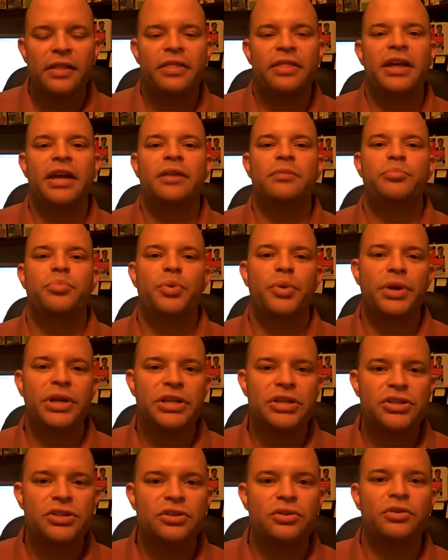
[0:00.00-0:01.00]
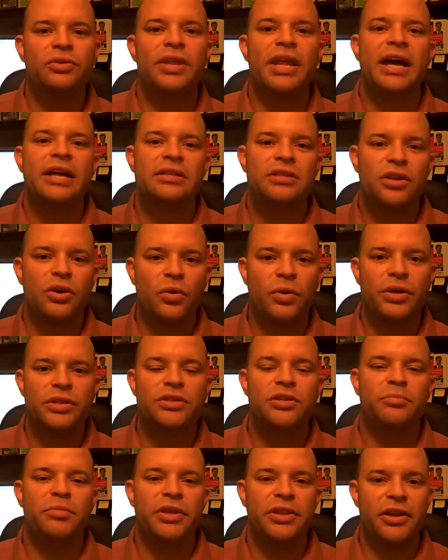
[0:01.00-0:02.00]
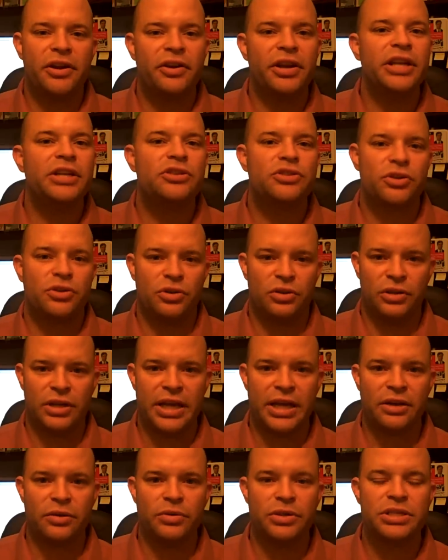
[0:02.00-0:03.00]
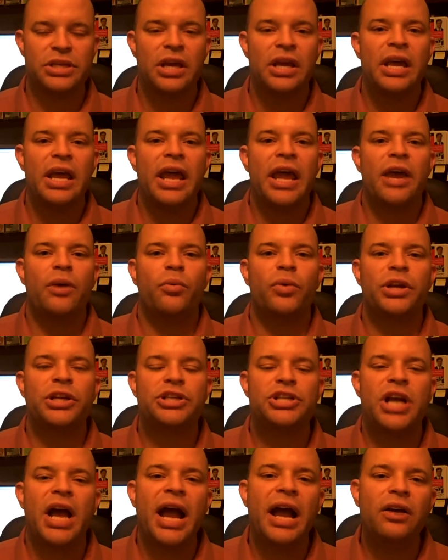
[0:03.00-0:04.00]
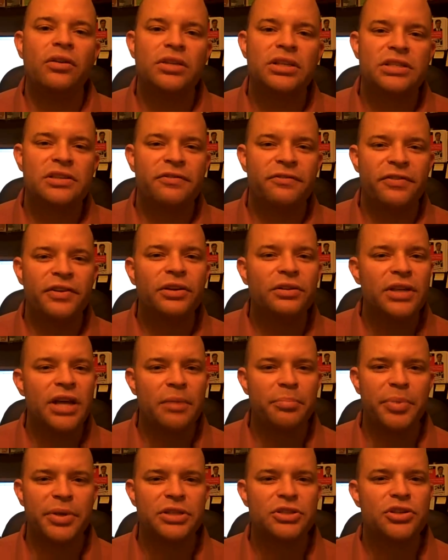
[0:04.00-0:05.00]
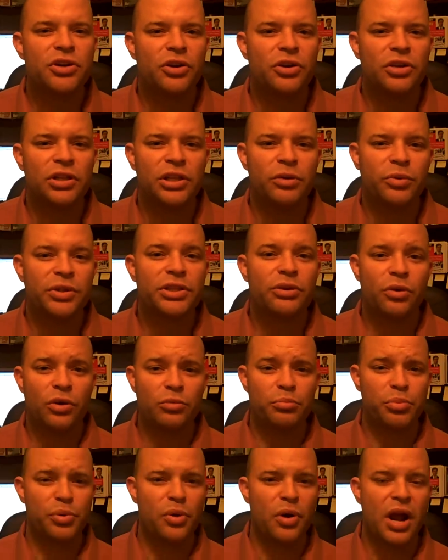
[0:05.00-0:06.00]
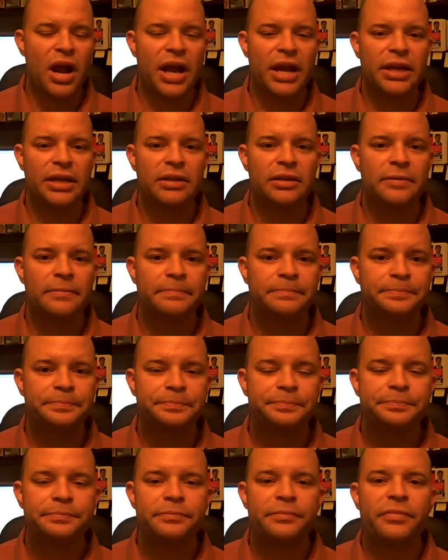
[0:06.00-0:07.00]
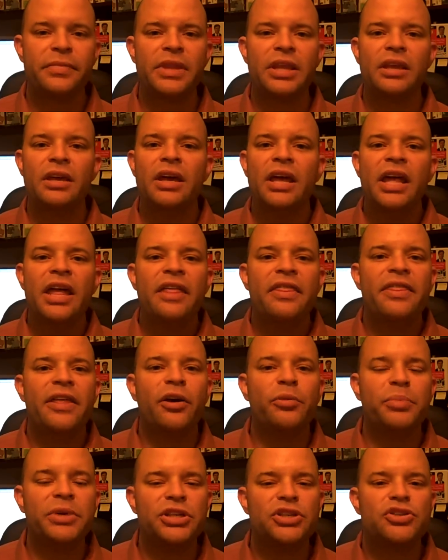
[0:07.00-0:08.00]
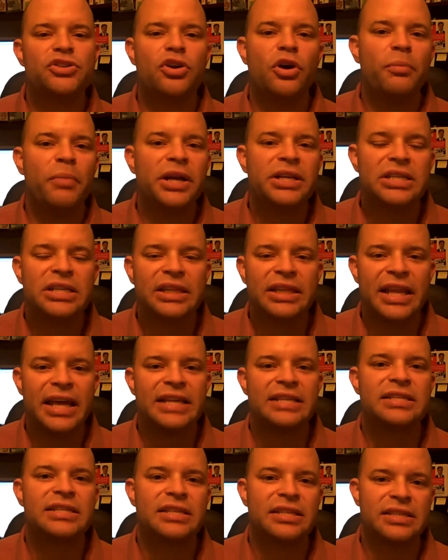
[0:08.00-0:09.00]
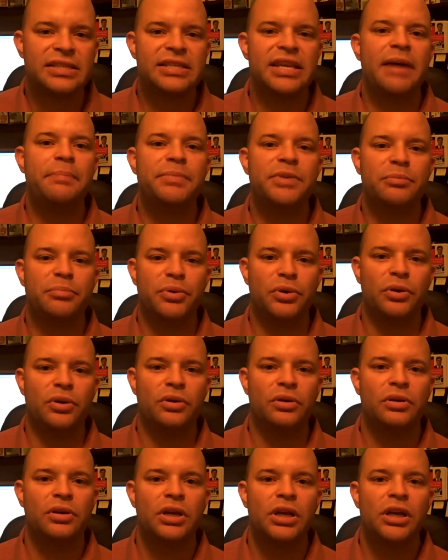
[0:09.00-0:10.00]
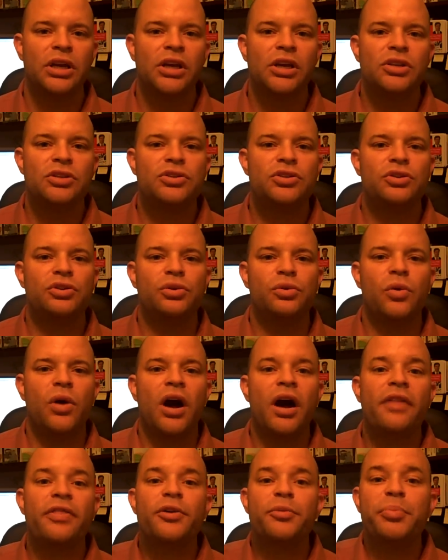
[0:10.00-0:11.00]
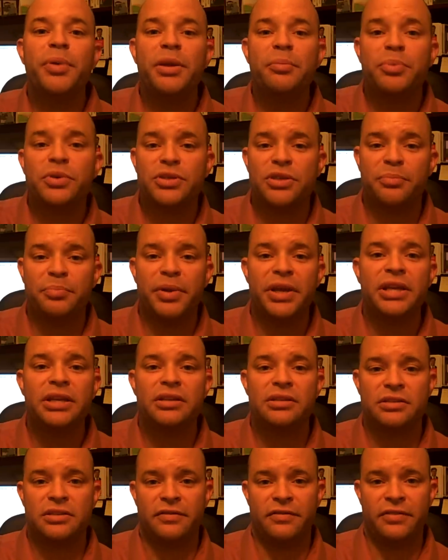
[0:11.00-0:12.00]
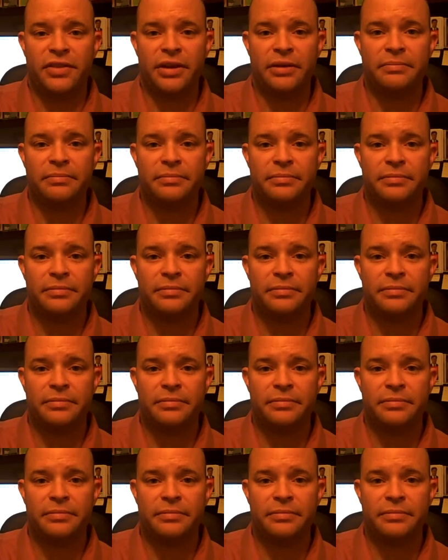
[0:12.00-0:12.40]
then pretty soon that's going to be their internal language. And when a child is filled up internally with their own pride, they'll be so much less susceptible to other people's opinions of them,